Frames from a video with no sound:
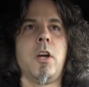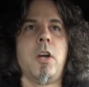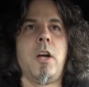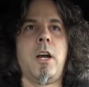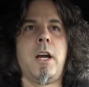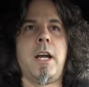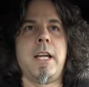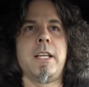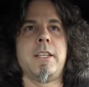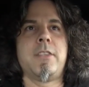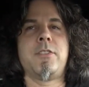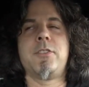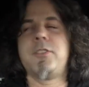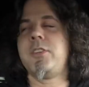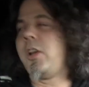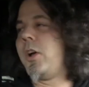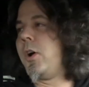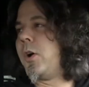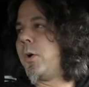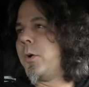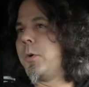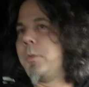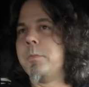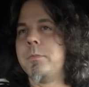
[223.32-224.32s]
All right,
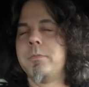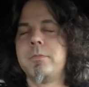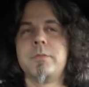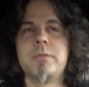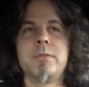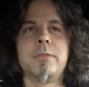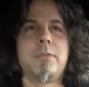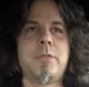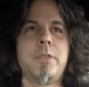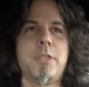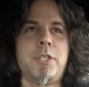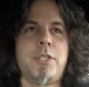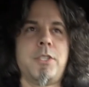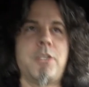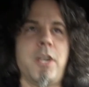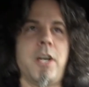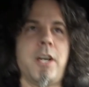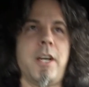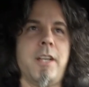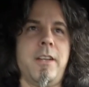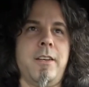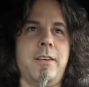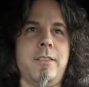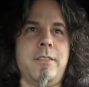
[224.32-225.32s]
so we're
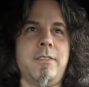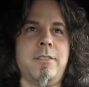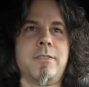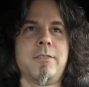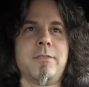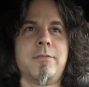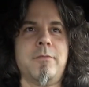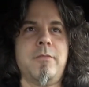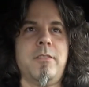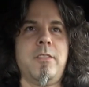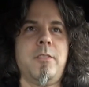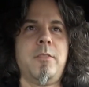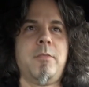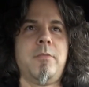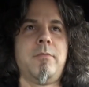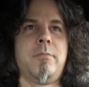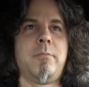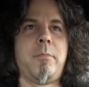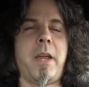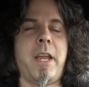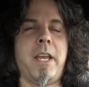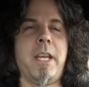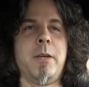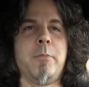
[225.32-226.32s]

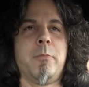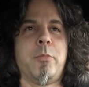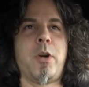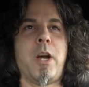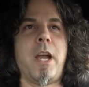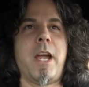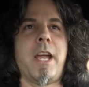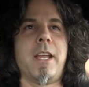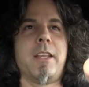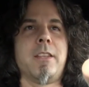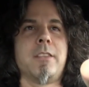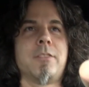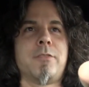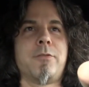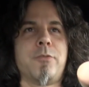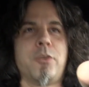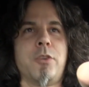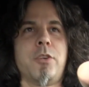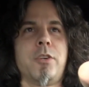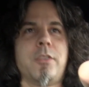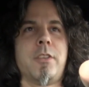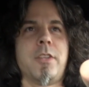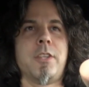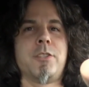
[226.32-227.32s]
done painting Brian's
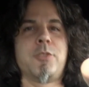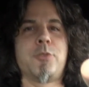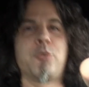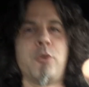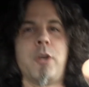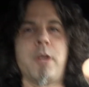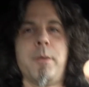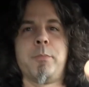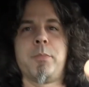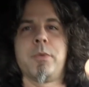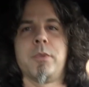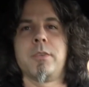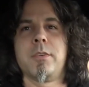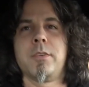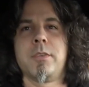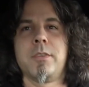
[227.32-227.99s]
for this trip. And